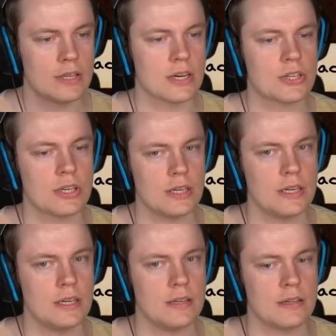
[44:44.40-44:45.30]

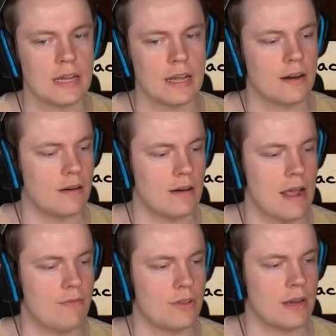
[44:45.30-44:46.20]
actually get
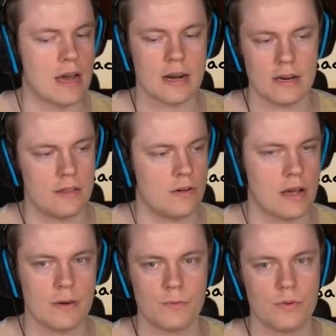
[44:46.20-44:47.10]
everything out of here, though. I
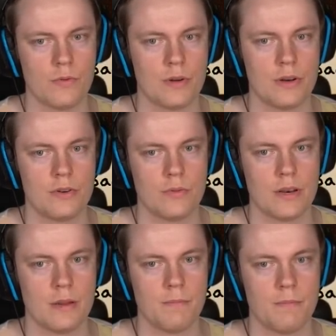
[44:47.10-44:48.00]
don't want to do
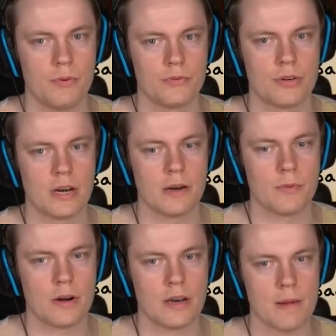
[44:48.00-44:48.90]
any bullshit anymore.
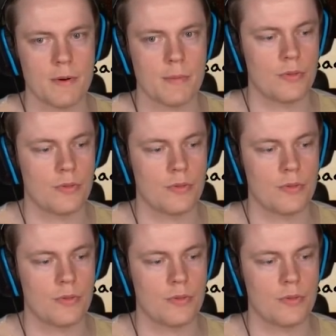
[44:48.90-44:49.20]
Nightmare mode.